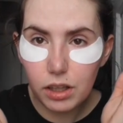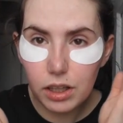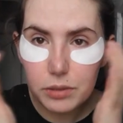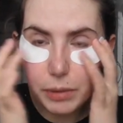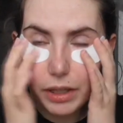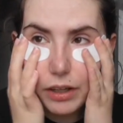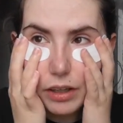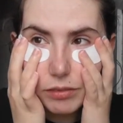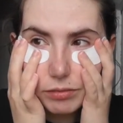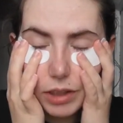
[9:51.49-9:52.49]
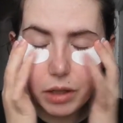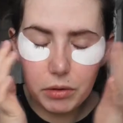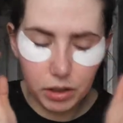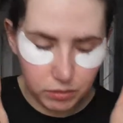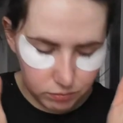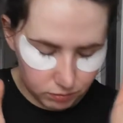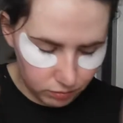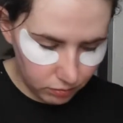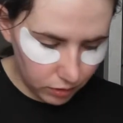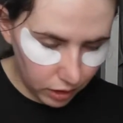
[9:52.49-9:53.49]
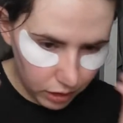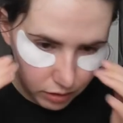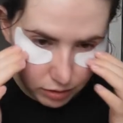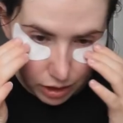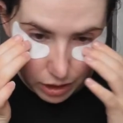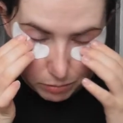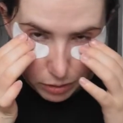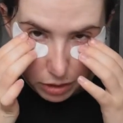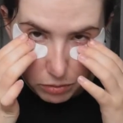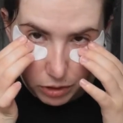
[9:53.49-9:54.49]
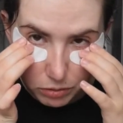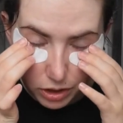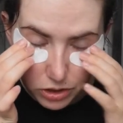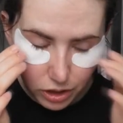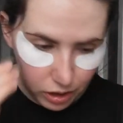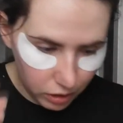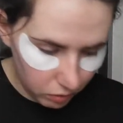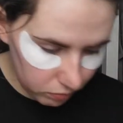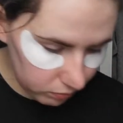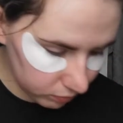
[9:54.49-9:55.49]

That's better. There we go. I can blink without touching it now.